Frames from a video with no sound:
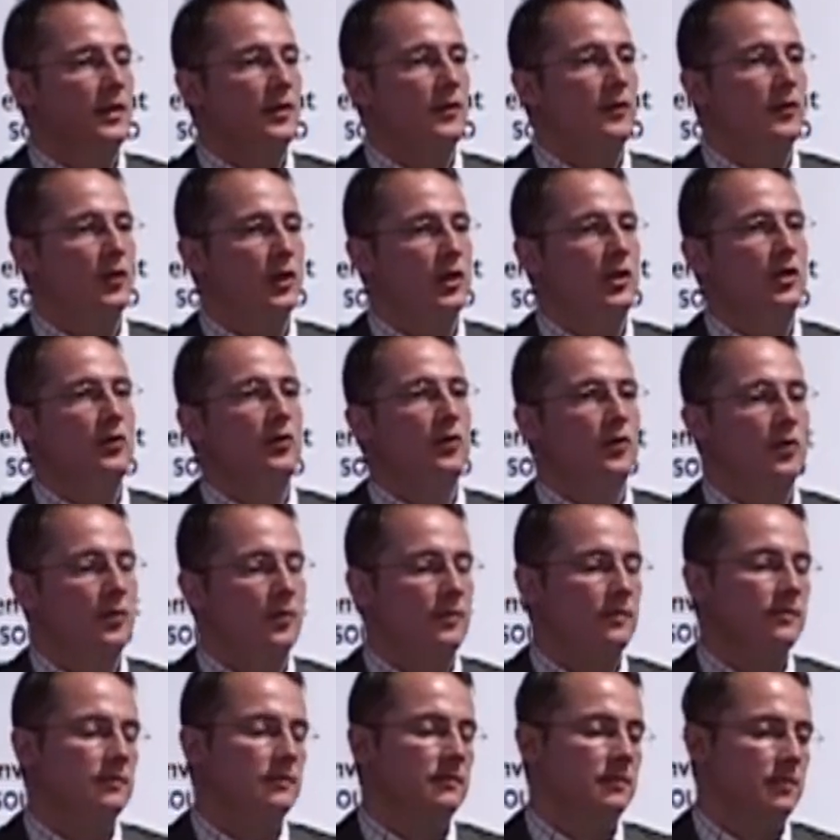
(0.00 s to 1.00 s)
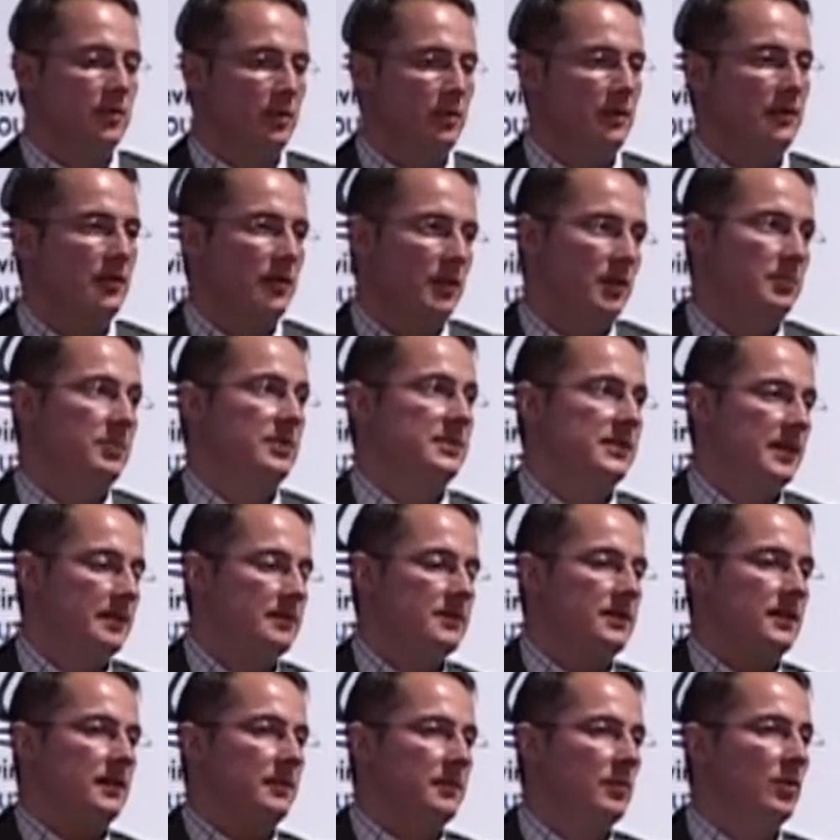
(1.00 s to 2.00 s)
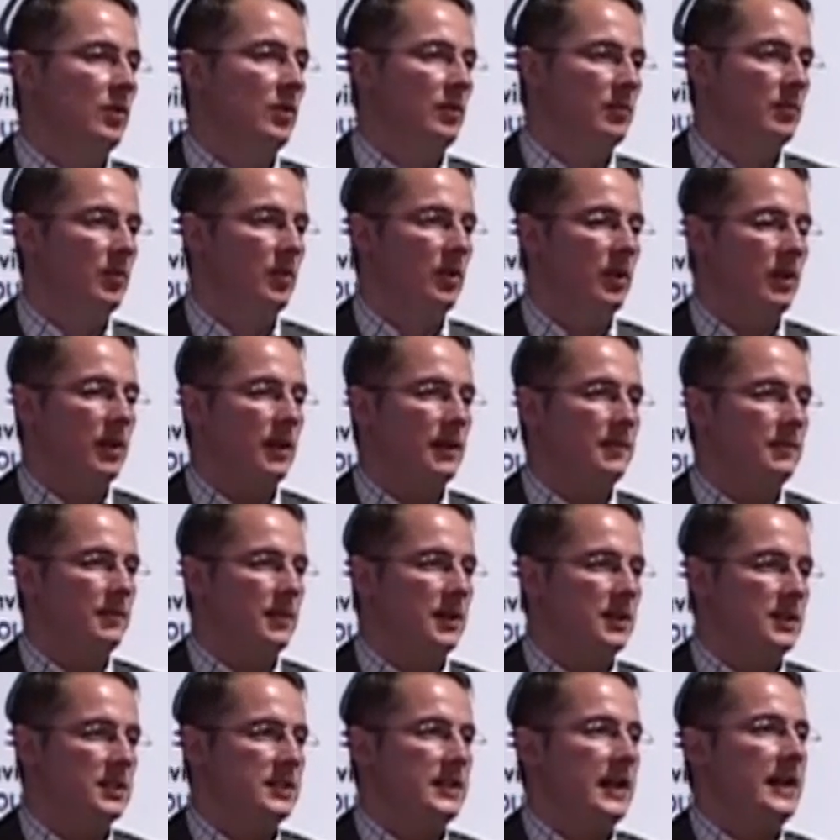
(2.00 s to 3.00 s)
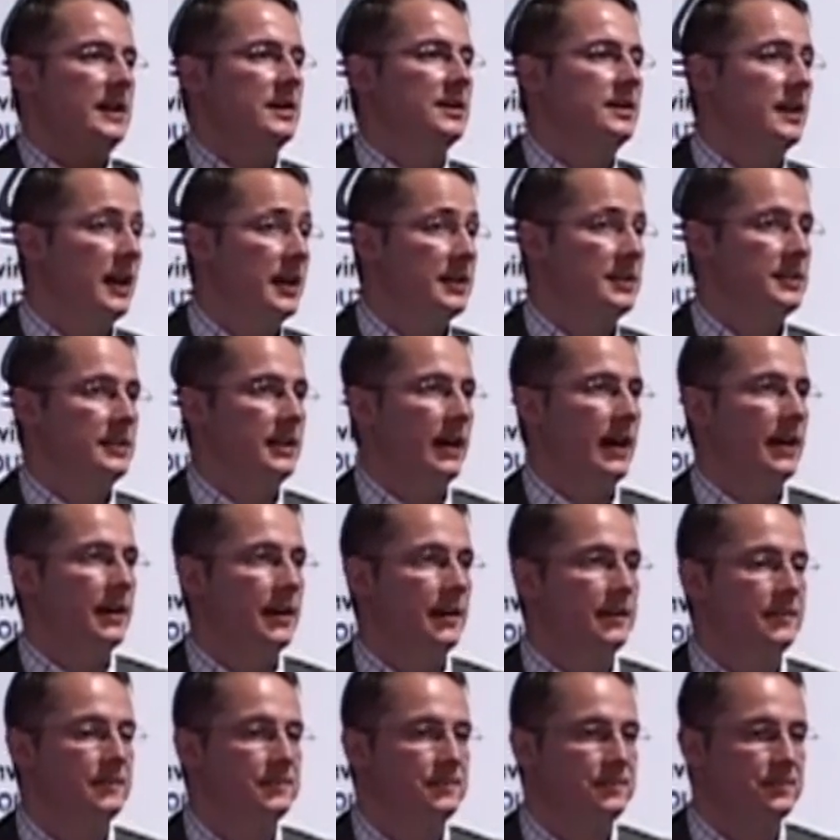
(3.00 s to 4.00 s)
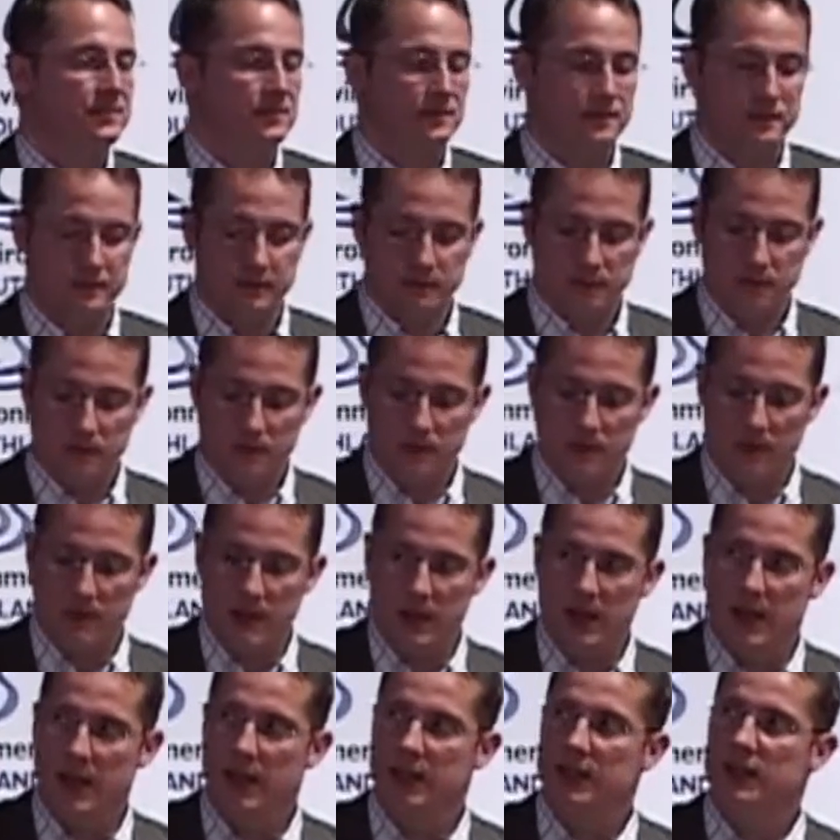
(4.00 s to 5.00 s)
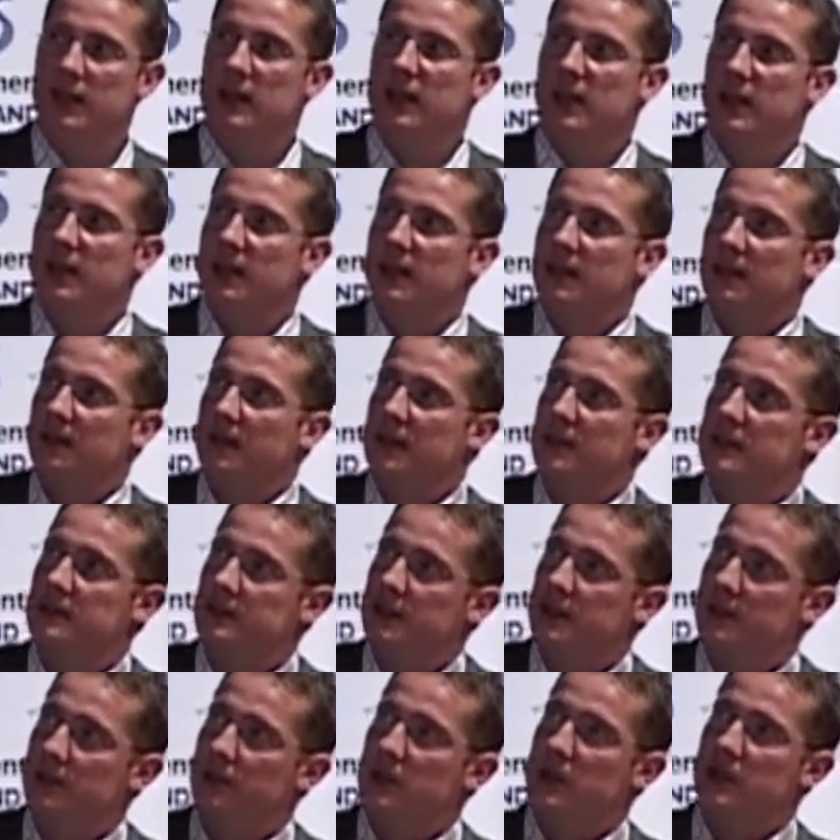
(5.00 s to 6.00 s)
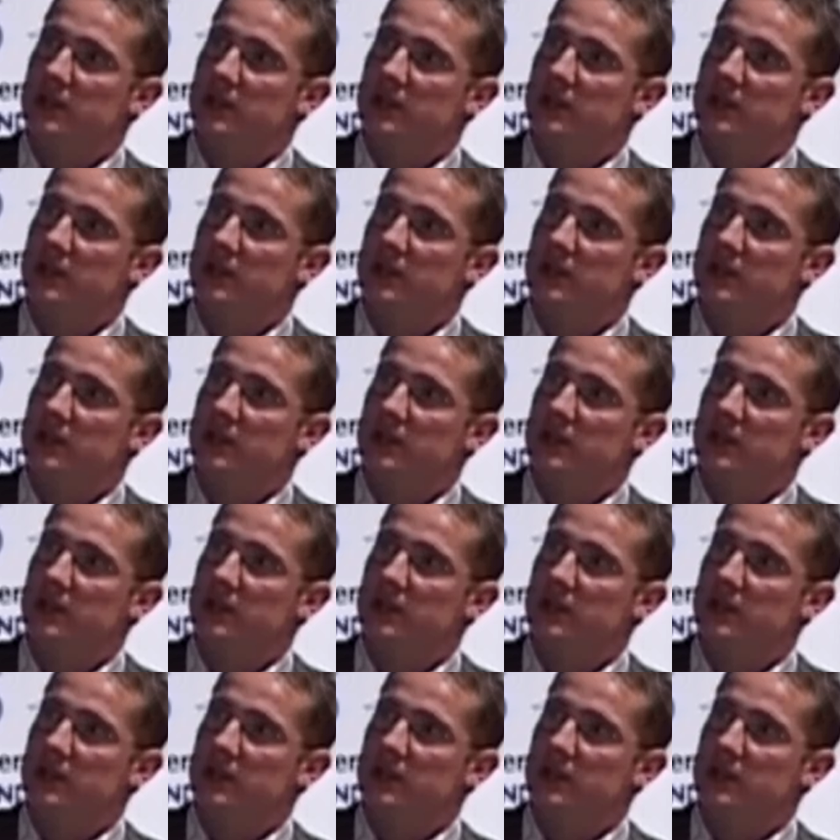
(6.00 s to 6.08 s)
for you, probably for your perception, more standardized data, and this